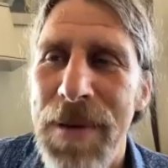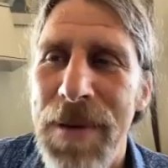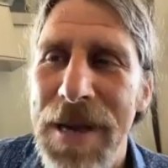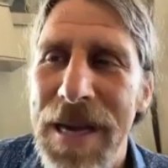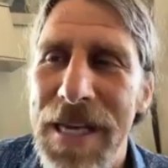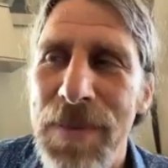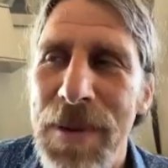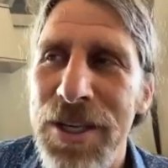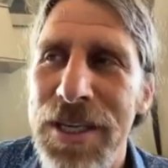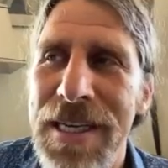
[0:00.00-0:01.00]

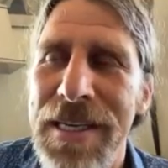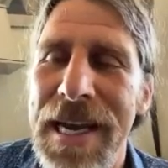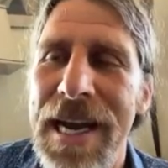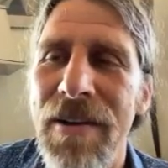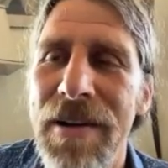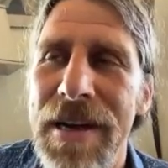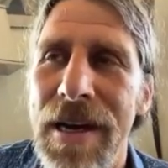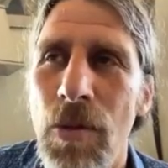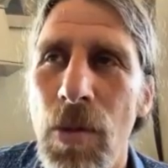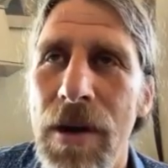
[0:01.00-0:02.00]
Especially in the area
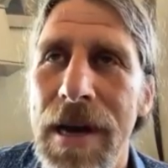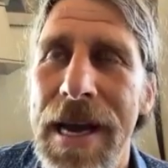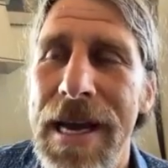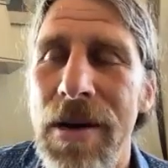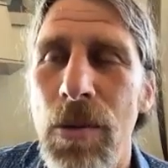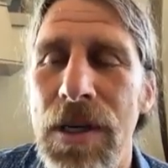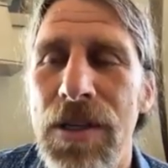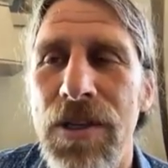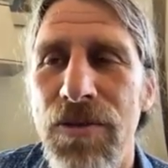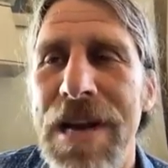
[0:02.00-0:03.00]
where
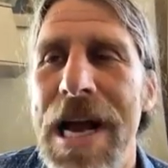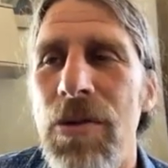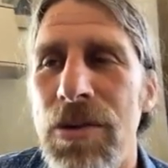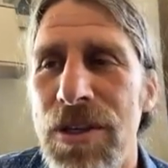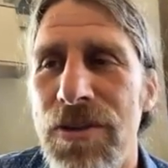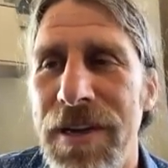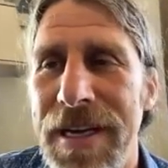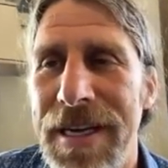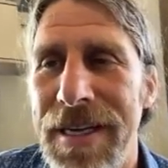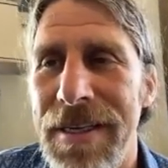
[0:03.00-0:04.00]
it's drought
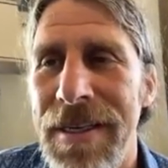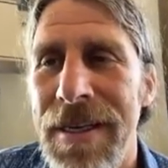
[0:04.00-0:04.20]
stricken.